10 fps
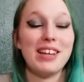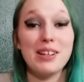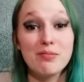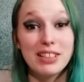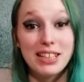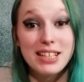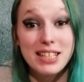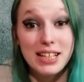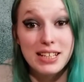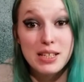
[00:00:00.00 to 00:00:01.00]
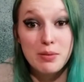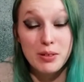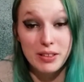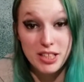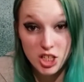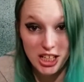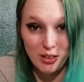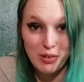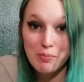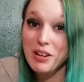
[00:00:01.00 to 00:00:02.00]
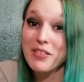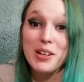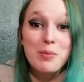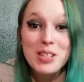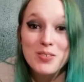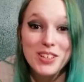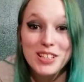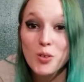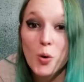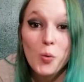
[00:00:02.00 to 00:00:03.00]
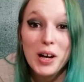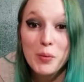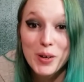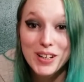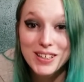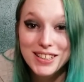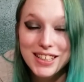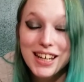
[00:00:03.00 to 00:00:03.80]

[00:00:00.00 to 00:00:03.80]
I'm really excited to be doing this channel with my very best friend in the whole wide world.